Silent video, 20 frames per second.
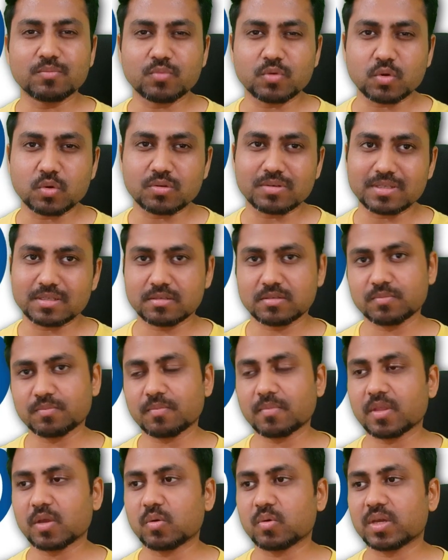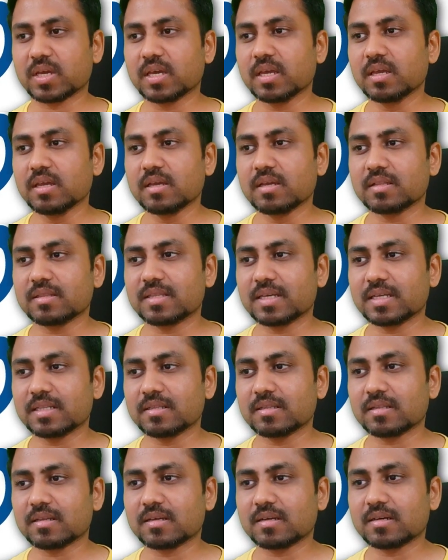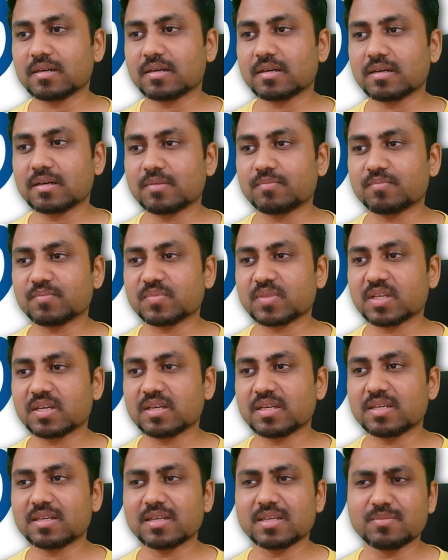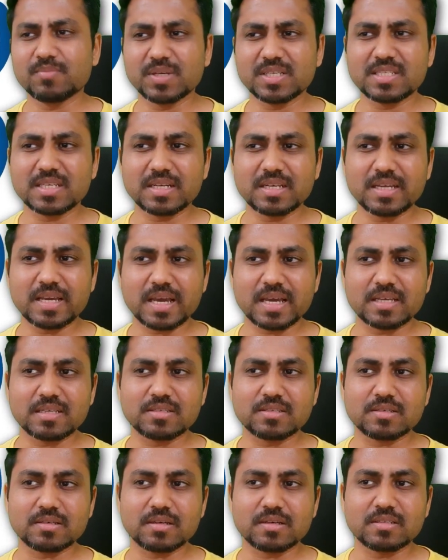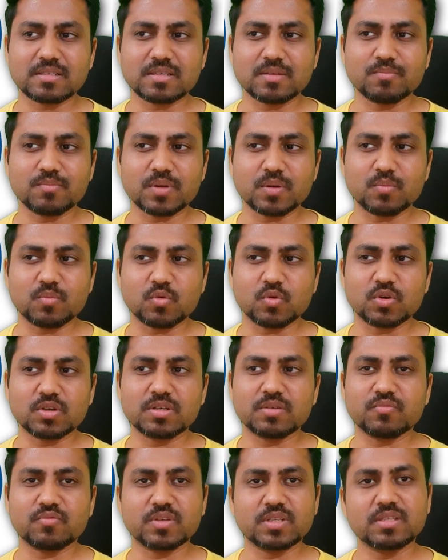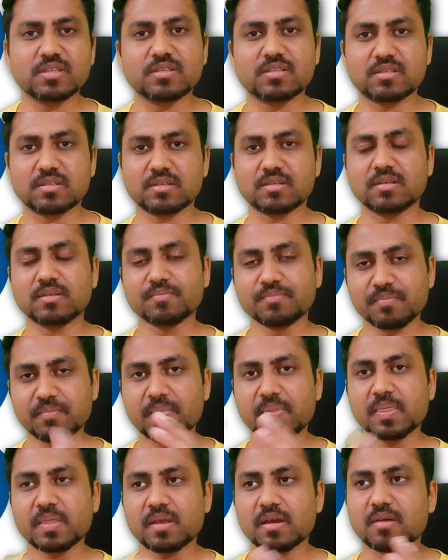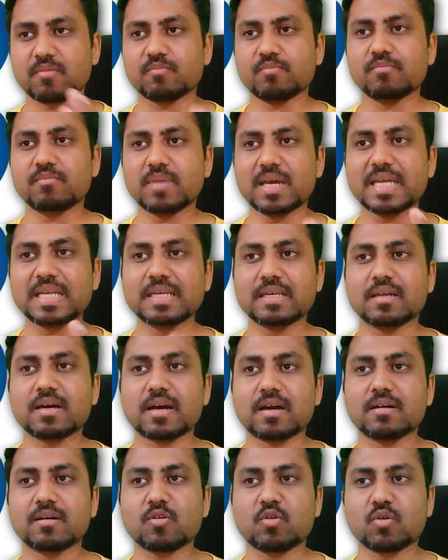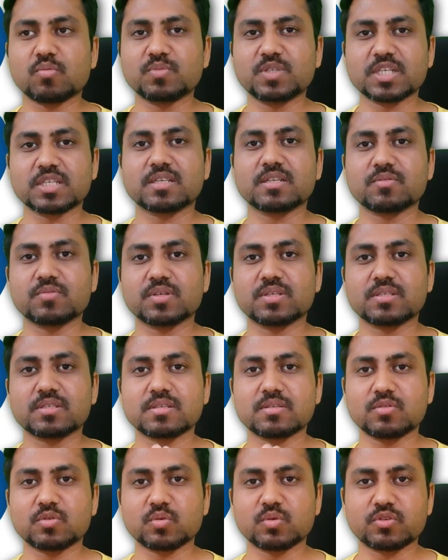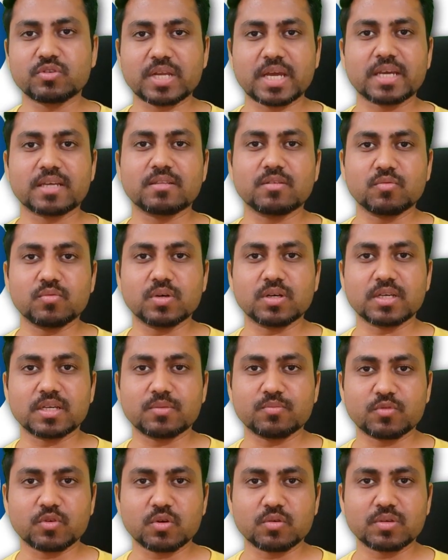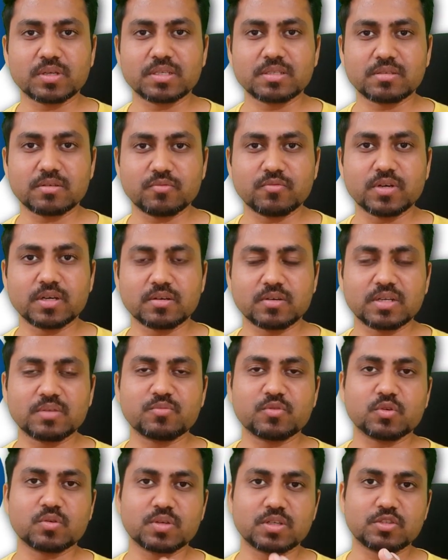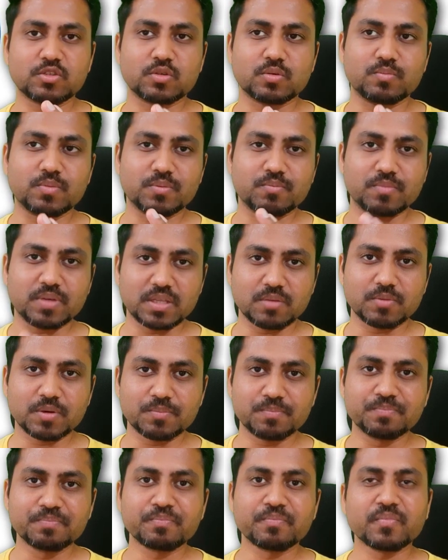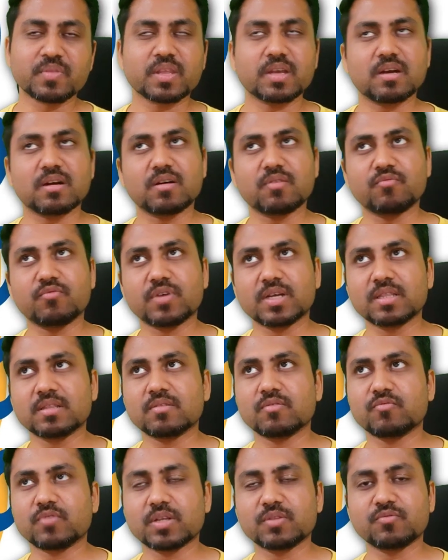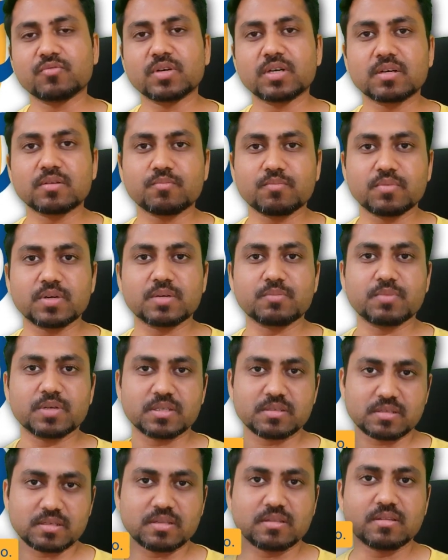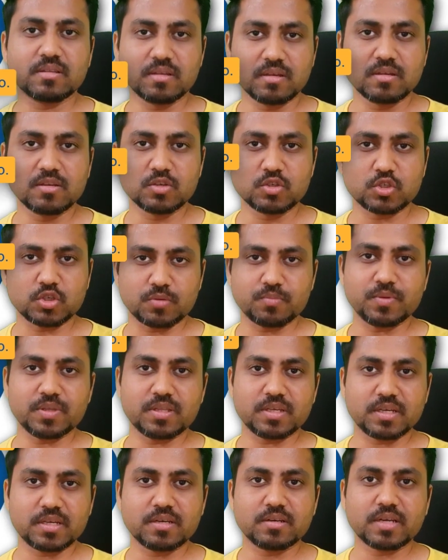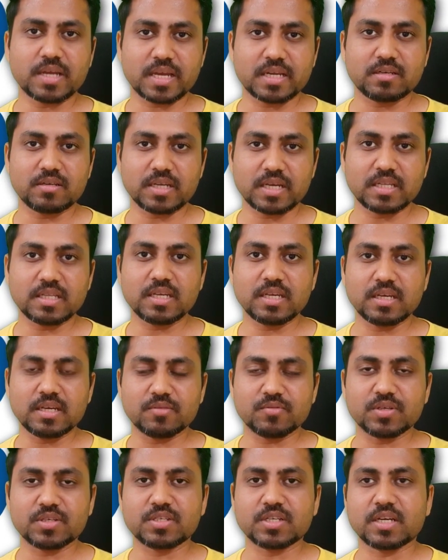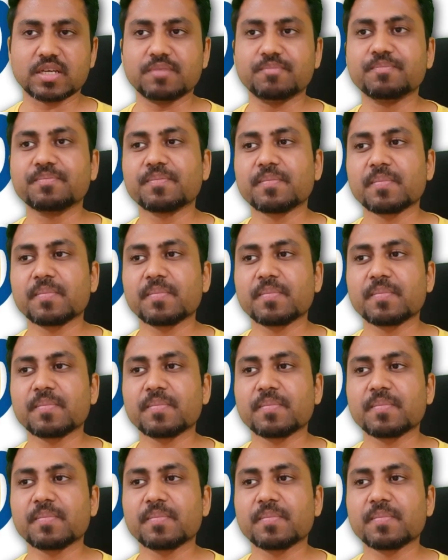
progress. Okay, then it basically has a simple board with main objective is to track the work in progress. Work in progress should be minimum. One work per person should be there at any given time,